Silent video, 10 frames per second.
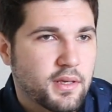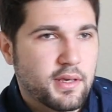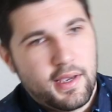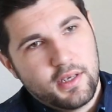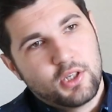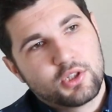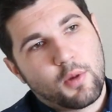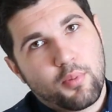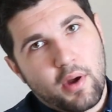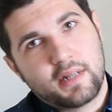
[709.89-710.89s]
Okay, so
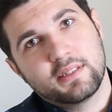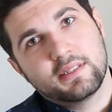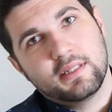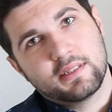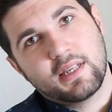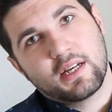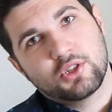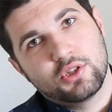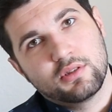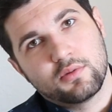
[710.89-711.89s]
practice these
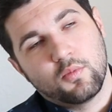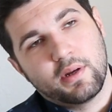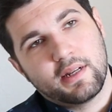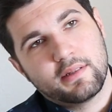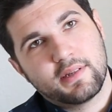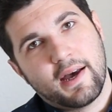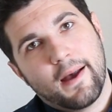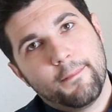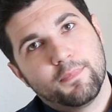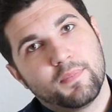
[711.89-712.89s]
sections one at a
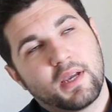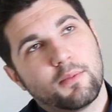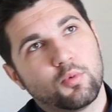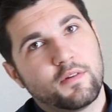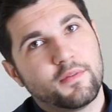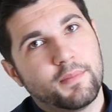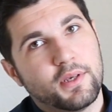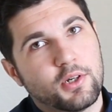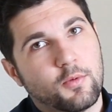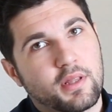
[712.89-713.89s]
time, become real
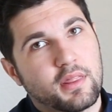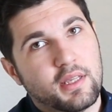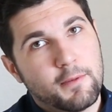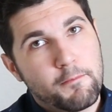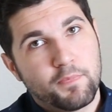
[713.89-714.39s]
familiar with the